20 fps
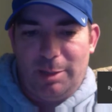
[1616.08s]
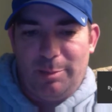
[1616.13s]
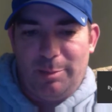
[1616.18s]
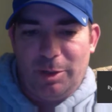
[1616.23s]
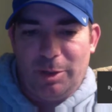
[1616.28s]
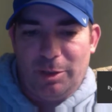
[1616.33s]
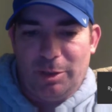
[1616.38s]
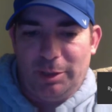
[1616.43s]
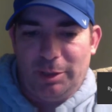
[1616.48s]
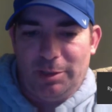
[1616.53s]

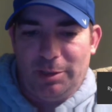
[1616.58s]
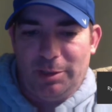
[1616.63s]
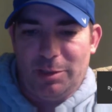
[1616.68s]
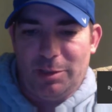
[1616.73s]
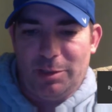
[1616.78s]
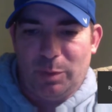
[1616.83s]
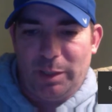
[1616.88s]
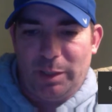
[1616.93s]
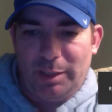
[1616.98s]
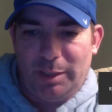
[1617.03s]
earlier
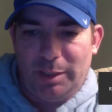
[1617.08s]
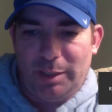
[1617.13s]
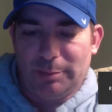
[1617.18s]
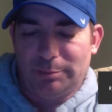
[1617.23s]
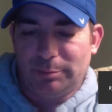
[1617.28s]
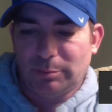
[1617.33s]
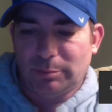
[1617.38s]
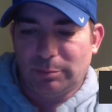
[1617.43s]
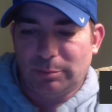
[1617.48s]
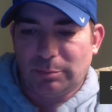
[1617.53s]
this week.
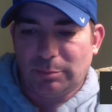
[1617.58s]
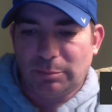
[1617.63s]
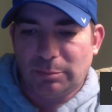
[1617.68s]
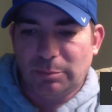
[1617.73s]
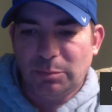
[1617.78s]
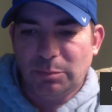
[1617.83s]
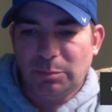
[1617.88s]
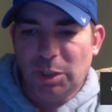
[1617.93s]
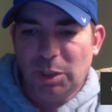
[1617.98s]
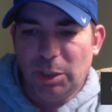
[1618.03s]

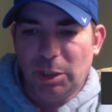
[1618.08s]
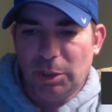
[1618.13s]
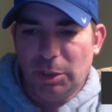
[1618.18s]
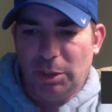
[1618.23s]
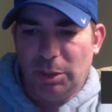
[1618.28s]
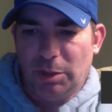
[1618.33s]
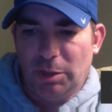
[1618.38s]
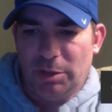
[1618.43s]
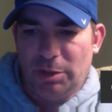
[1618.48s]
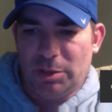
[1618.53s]

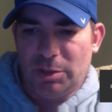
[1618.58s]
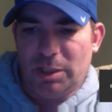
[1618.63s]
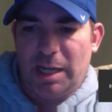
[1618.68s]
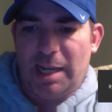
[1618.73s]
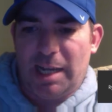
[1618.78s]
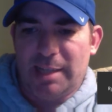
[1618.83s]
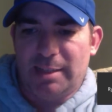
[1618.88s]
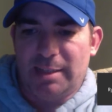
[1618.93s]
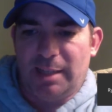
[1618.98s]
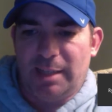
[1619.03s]
There's
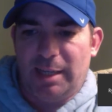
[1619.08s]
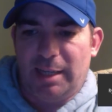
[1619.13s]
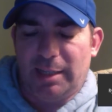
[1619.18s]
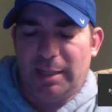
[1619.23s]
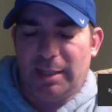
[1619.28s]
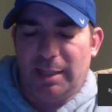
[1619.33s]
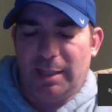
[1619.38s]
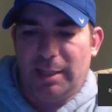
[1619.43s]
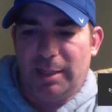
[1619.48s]
guys like